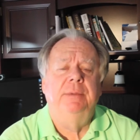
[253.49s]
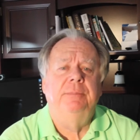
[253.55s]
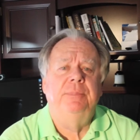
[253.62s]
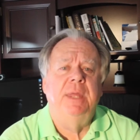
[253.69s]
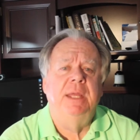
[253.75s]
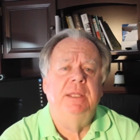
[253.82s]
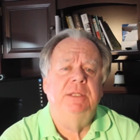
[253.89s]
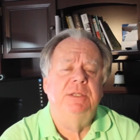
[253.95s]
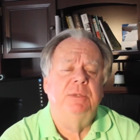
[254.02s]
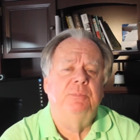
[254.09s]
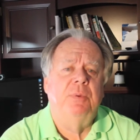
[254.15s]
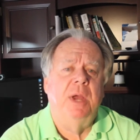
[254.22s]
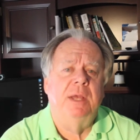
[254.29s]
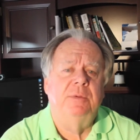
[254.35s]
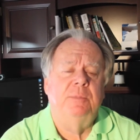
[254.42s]
um, thinks
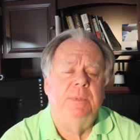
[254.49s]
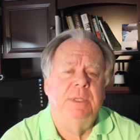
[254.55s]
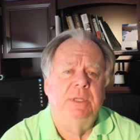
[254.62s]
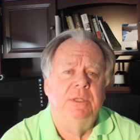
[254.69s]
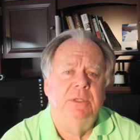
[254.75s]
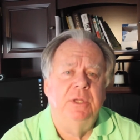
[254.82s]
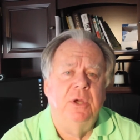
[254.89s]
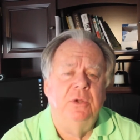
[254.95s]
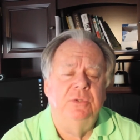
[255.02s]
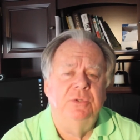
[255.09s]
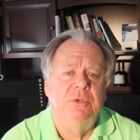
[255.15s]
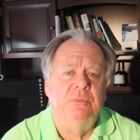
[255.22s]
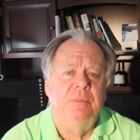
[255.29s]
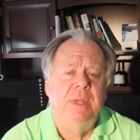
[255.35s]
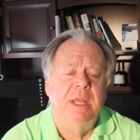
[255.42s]
it probably could go
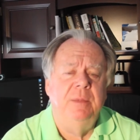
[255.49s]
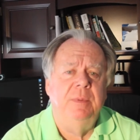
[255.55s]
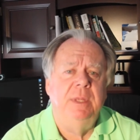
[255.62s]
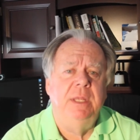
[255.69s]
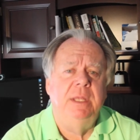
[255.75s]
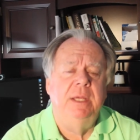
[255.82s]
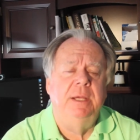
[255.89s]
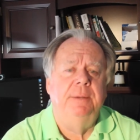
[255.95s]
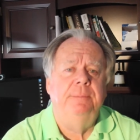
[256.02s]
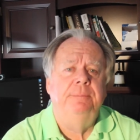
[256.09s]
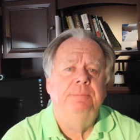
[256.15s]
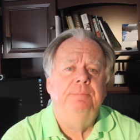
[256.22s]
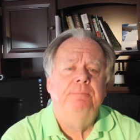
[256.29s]
to maybe uh,